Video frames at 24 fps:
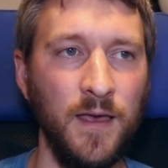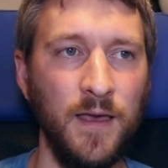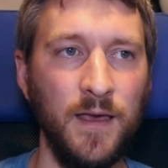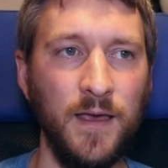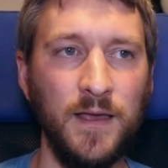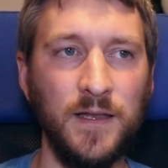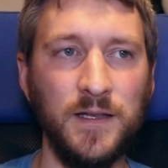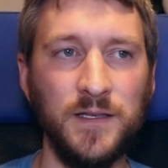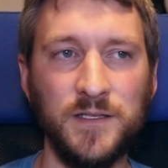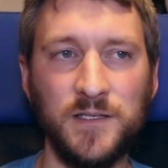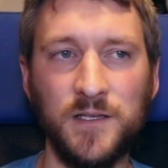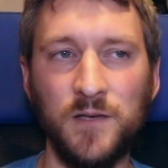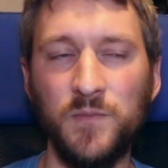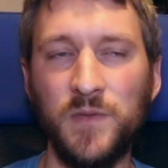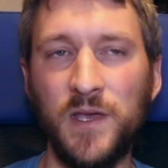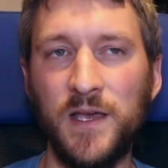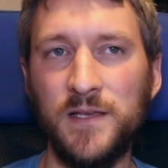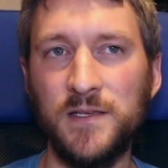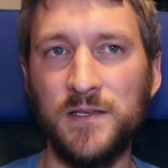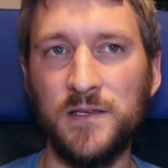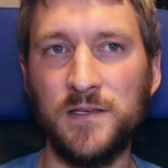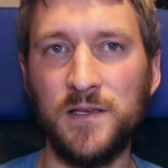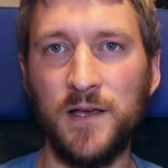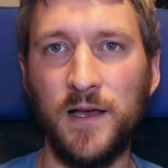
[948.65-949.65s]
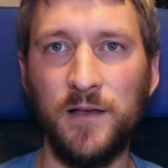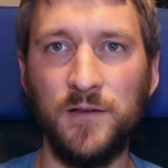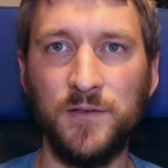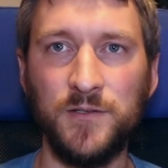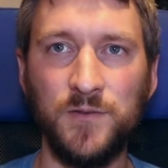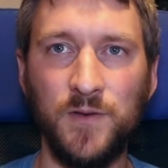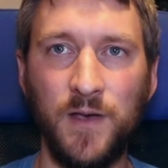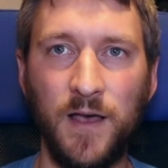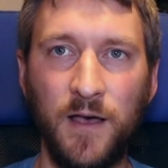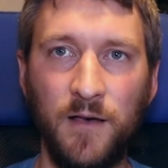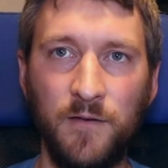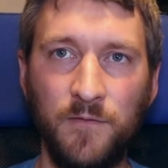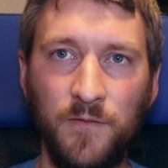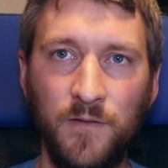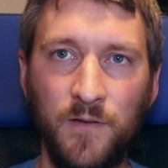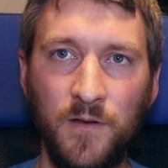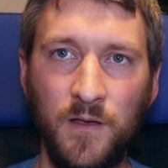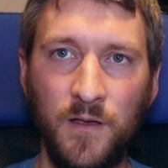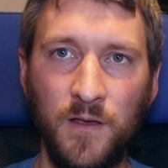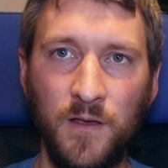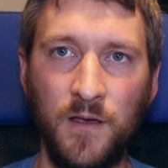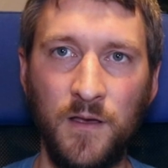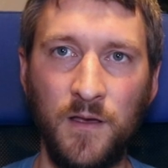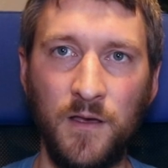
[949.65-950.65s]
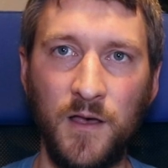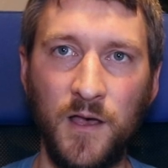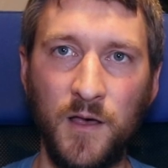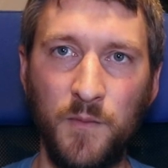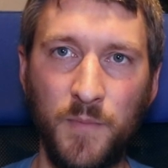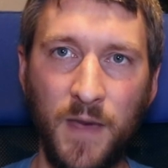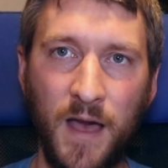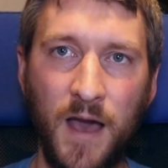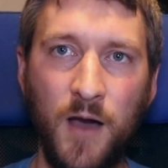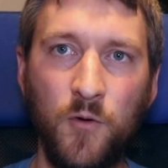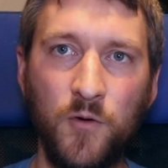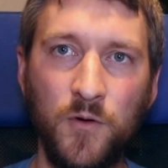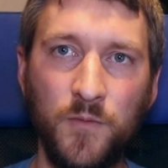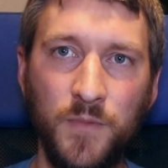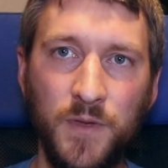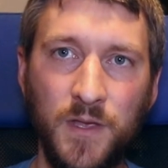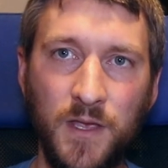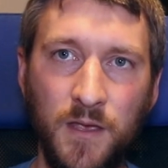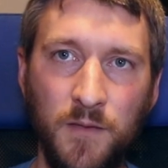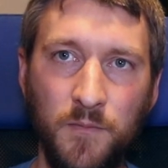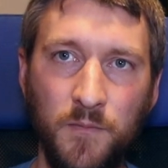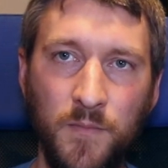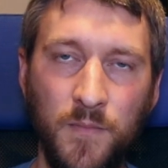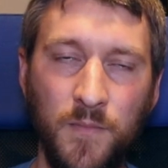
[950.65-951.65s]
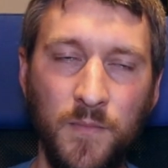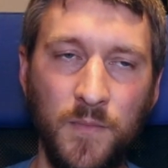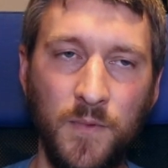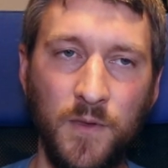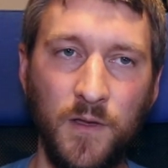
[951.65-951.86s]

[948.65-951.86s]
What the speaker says: And in some cases, I also have a power beam